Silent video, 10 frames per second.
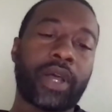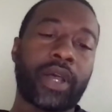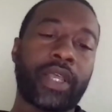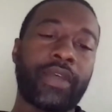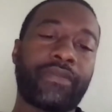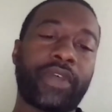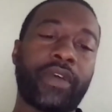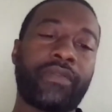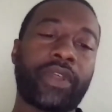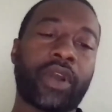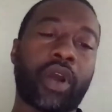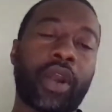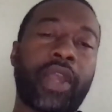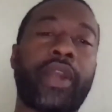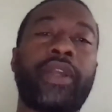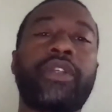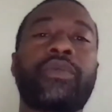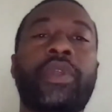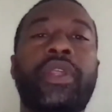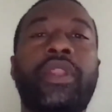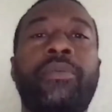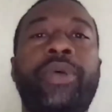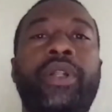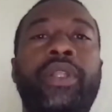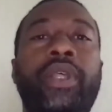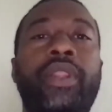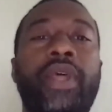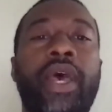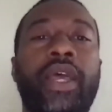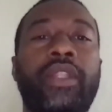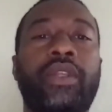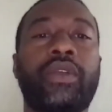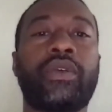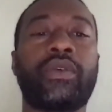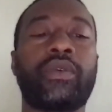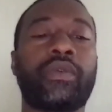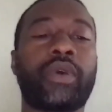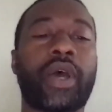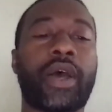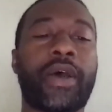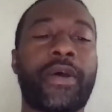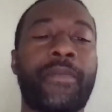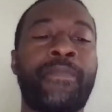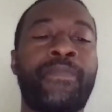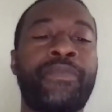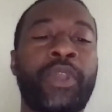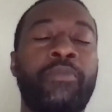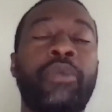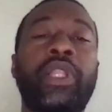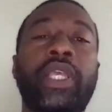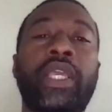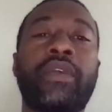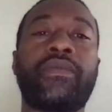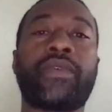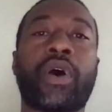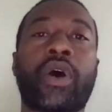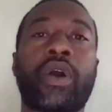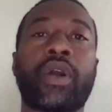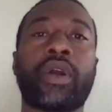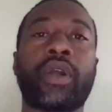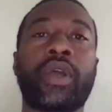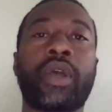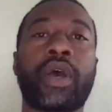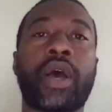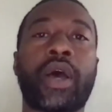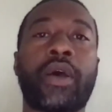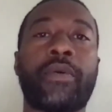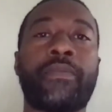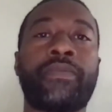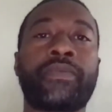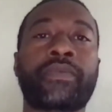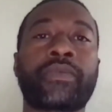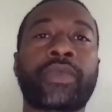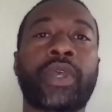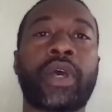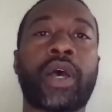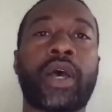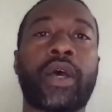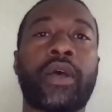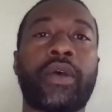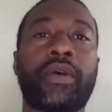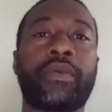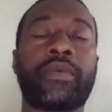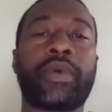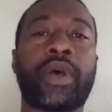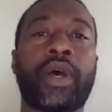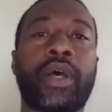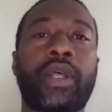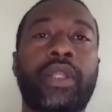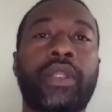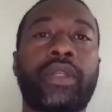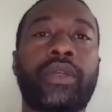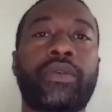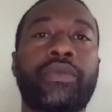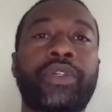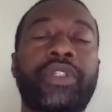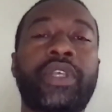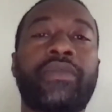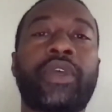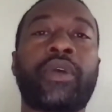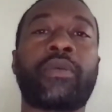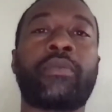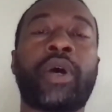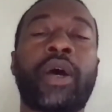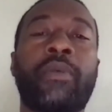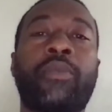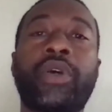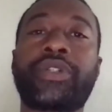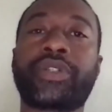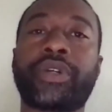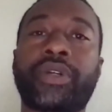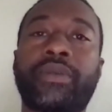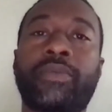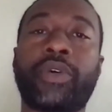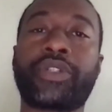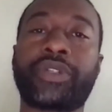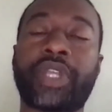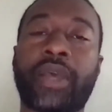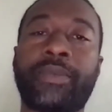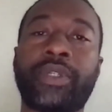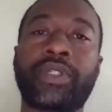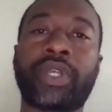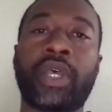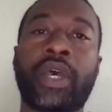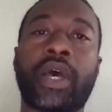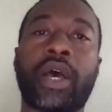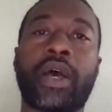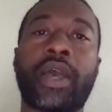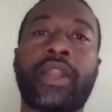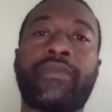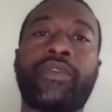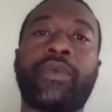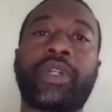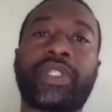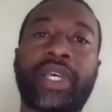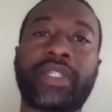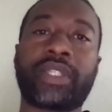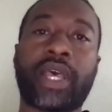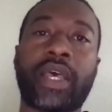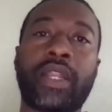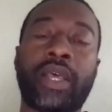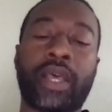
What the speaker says: If there are areas within the building that you believe are um, uh, uh, receiving moisture damage, and if you want to test that,